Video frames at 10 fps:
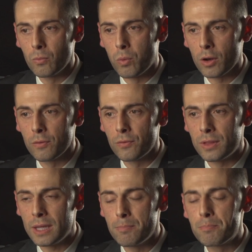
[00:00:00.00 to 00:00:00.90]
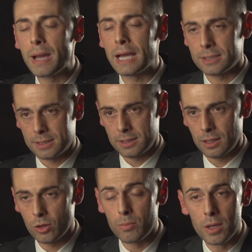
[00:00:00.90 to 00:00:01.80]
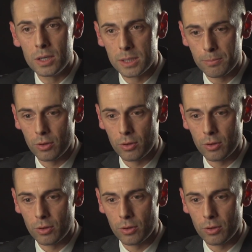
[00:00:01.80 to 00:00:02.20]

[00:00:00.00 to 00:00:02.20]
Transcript: One of the best community